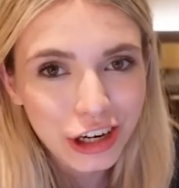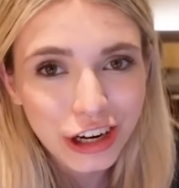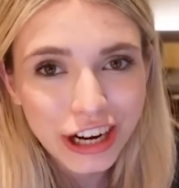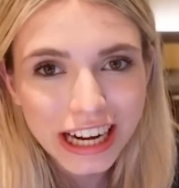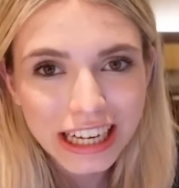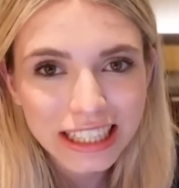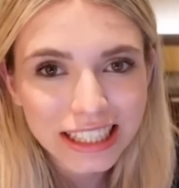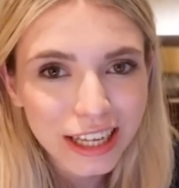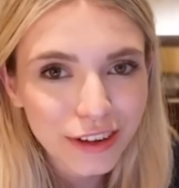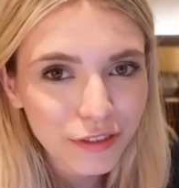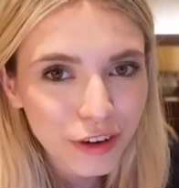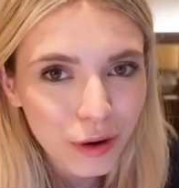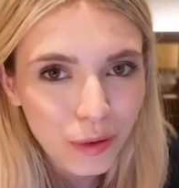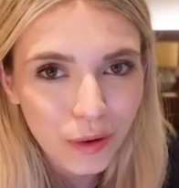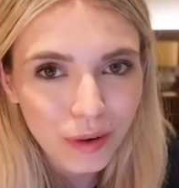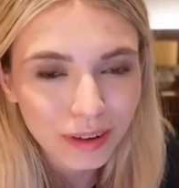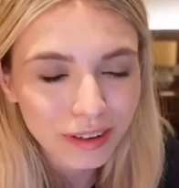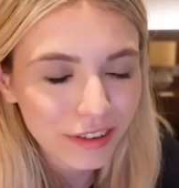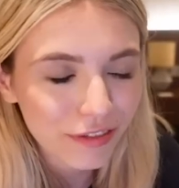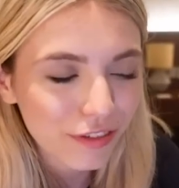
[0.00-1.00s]
You guys,
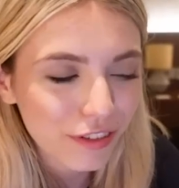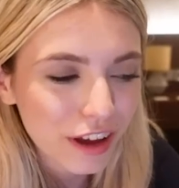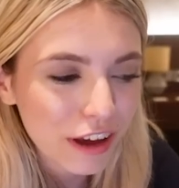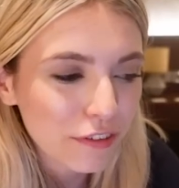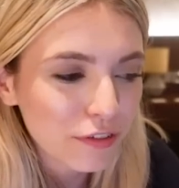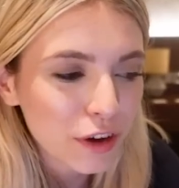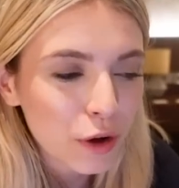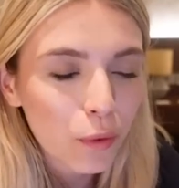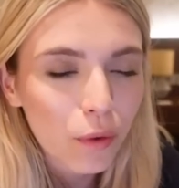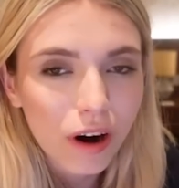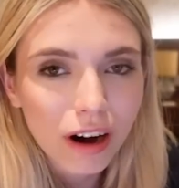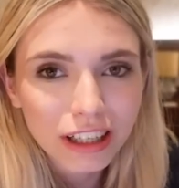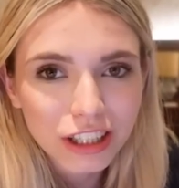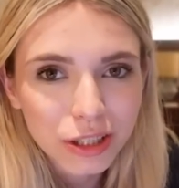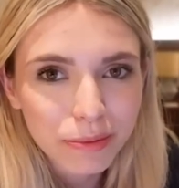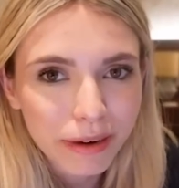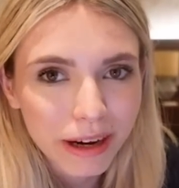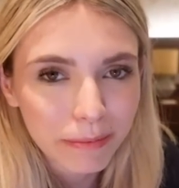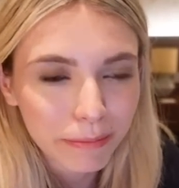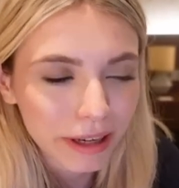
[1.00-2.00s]
if you
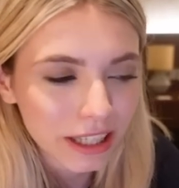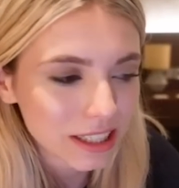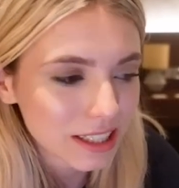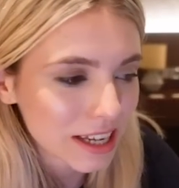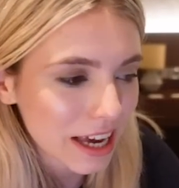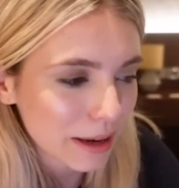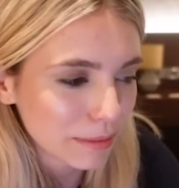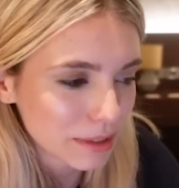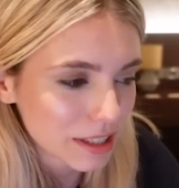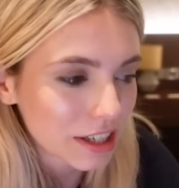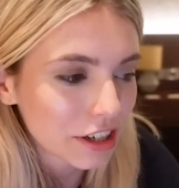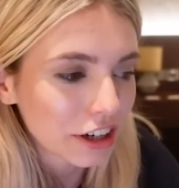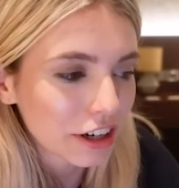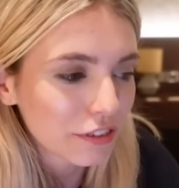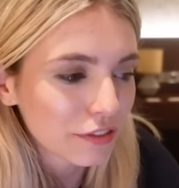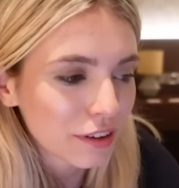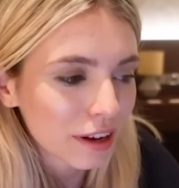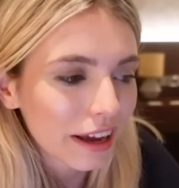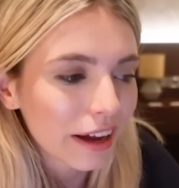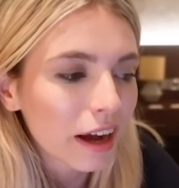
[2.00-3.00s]
watch my blitz games here,
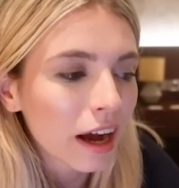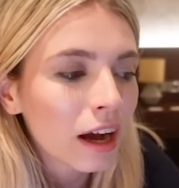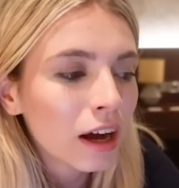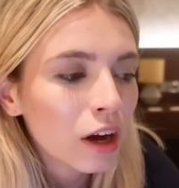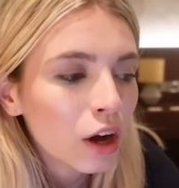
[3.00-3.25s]
if you like